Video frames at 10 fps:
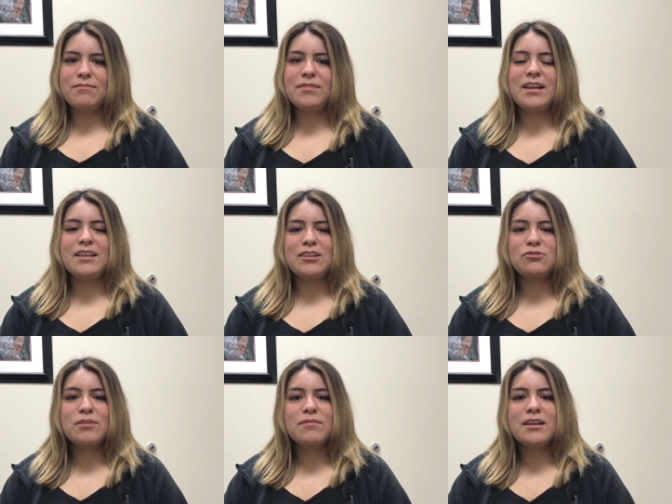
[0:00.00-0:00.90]
I'm planning a
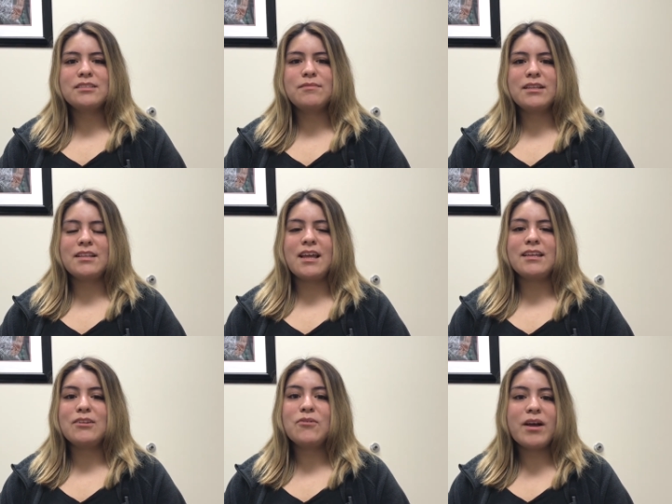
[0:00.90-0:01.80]
trip next month and
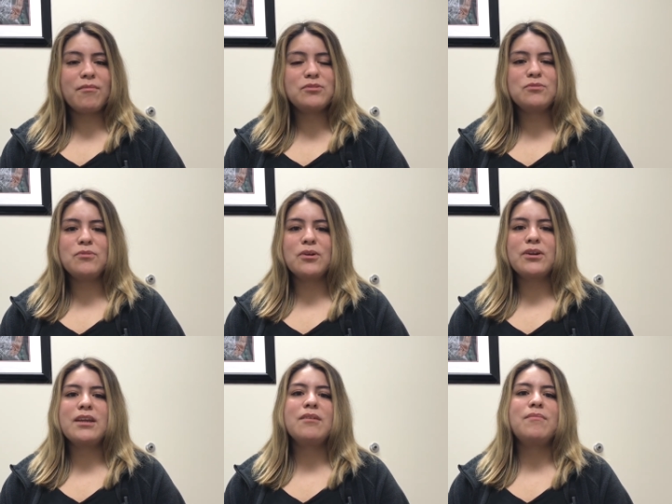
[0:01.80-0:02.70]
I don't have to
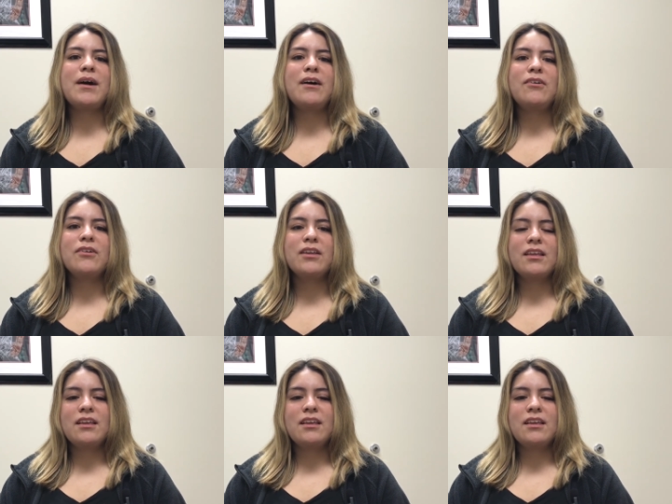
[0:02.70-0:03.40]
worry about,